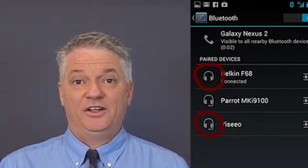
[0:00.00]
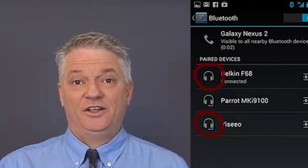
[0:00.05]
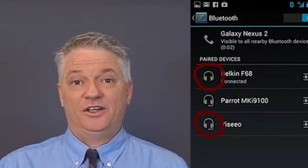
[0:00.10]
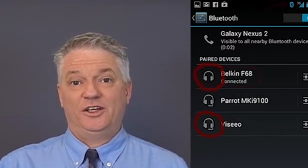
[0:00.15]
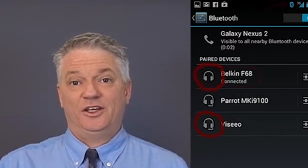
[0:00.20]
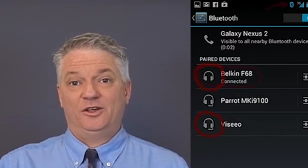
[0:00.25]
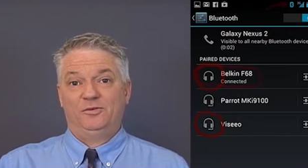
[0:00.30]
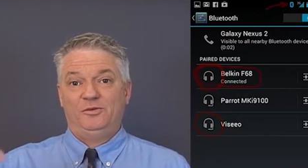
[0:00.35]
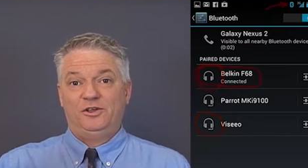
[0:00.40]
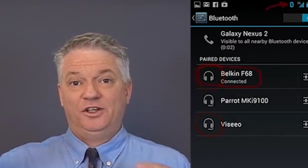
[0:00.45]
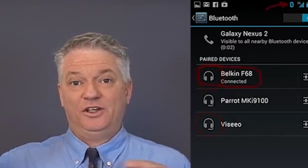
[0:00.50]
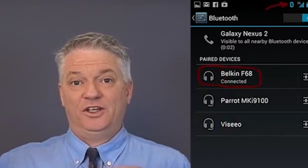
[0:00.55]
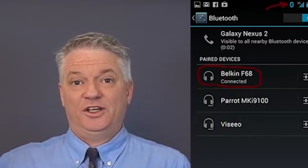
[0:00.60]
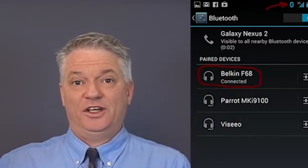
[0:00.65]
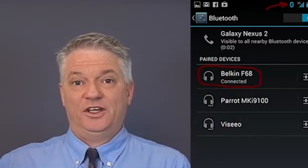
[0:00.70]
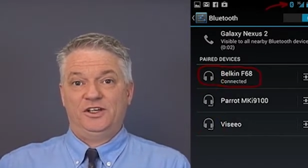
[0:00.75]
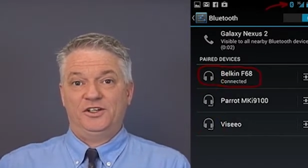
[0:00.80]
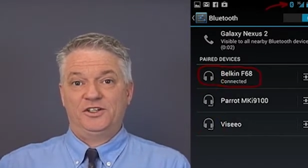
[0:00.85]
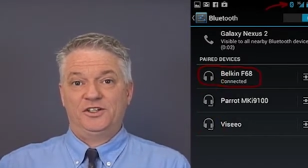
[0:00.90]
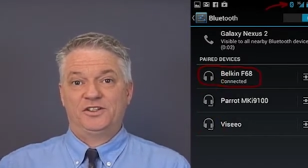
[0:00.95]
the
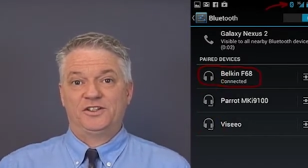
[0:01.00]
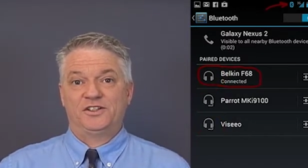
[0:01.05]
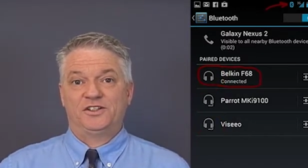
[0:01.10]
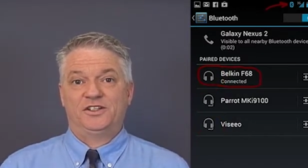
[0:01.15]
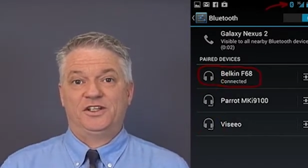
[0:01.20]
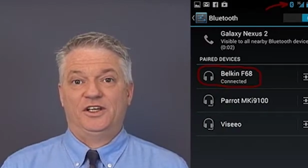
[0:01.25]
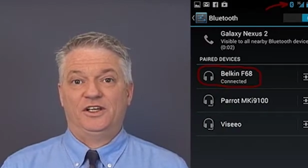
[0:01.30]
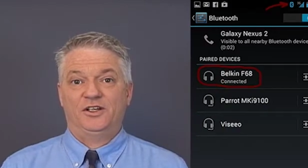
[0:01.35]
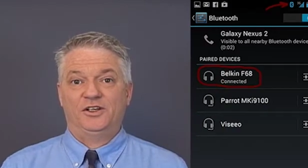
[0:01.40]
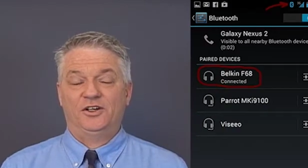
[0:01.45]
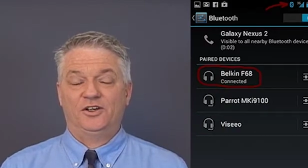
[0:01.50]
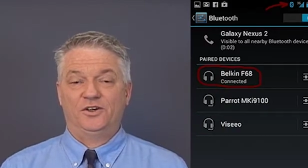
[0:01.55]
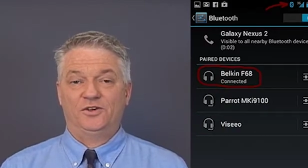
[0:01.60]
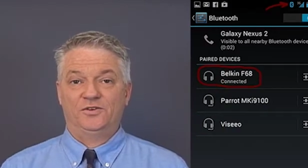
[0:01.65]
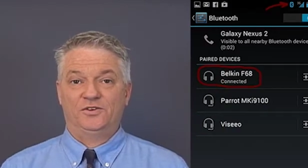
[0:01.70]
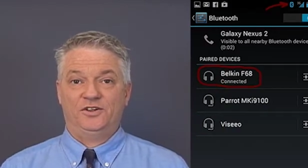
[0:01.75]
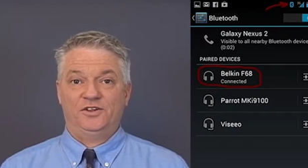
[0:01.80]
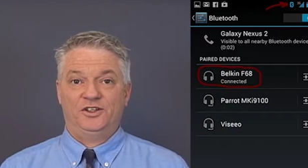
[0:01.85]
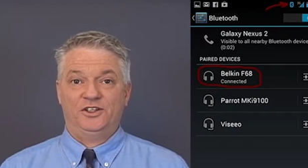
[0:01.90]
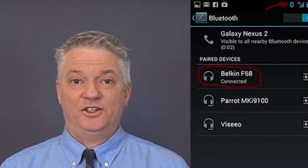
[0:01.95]
communications then go
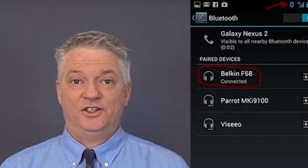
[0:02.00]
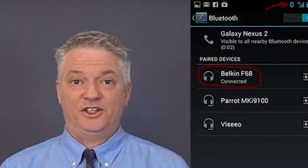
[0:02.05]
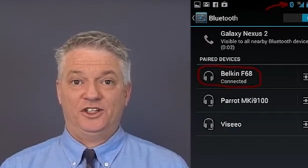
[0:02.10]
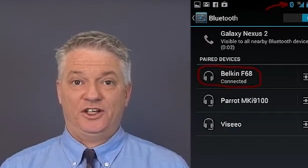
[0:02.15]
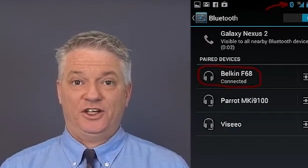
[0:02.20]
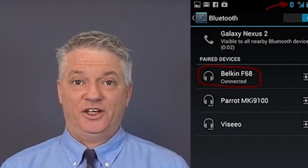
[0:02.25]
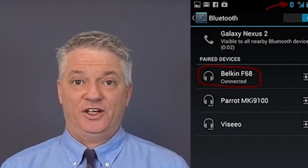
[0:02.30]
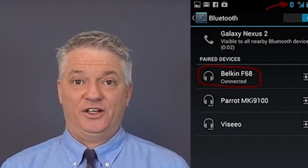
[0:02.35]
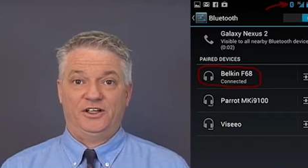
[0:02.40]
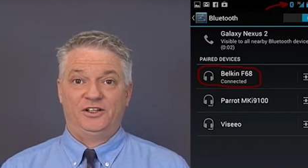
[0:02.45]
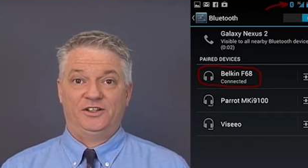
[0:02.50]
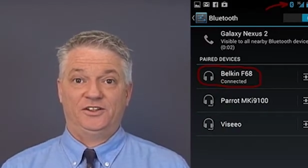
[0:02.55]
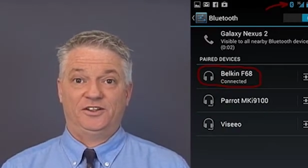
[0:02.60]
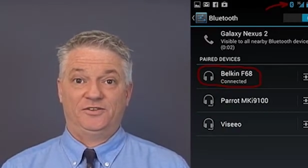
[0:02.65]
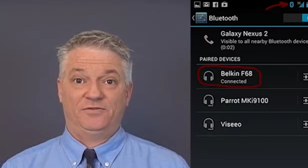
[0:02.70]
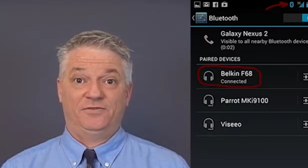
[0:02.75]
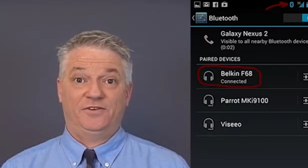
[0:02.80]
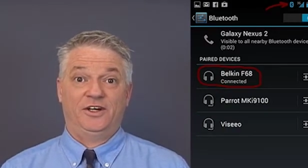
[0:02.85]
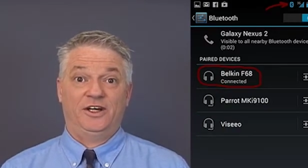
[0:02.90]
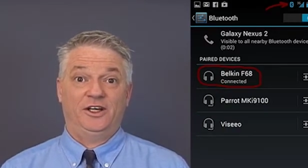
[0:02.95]
to the channel
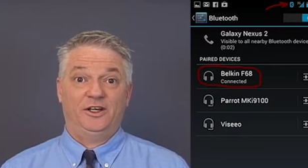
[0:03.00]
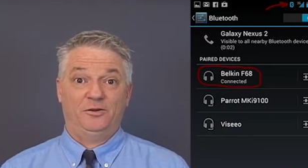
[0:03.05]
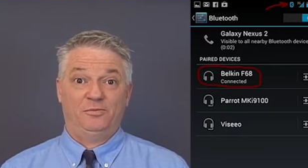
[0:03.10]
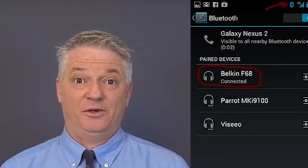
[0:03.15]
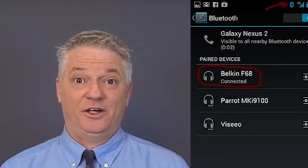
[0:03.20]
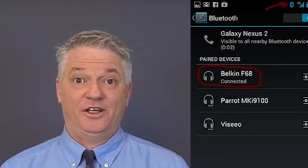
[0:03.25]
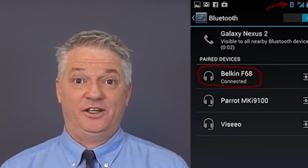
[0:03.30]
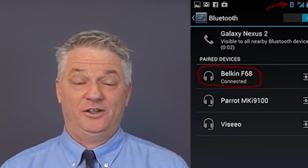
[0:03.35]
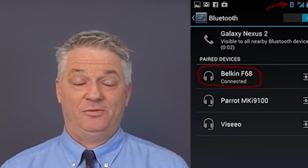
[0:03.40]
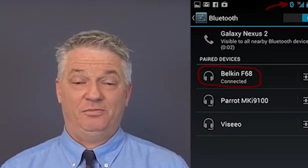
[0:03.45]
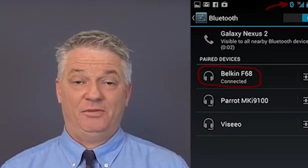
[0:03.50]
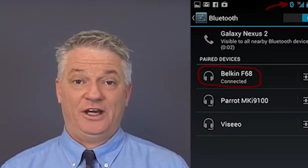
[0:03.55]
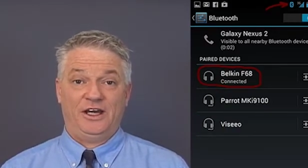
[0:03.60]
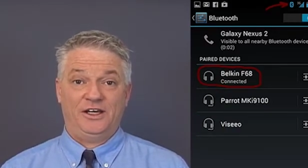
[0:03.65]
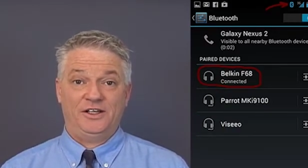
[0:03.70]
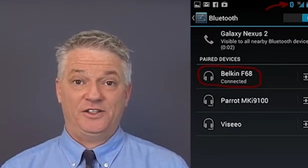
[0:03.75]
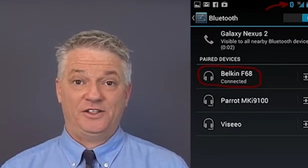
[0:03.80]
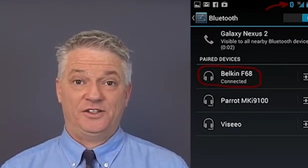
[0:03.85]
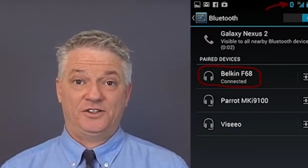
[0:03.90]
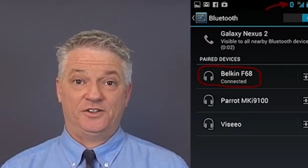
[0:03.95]
defined by the
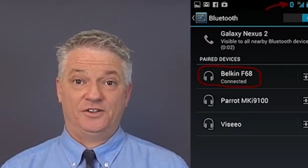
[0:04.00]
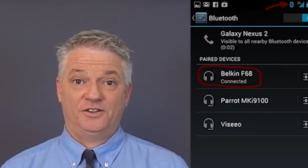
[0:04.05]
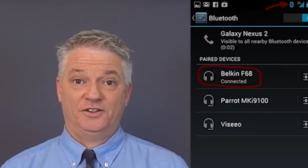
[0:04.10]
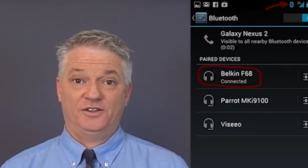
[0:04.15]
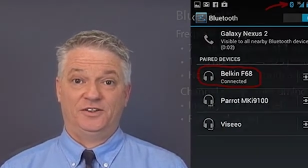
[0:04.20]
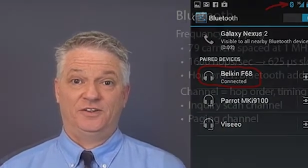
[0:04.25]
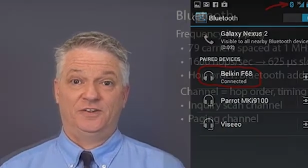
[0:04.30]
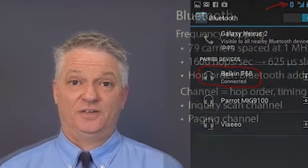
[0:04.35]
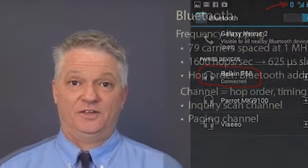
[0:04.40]
master.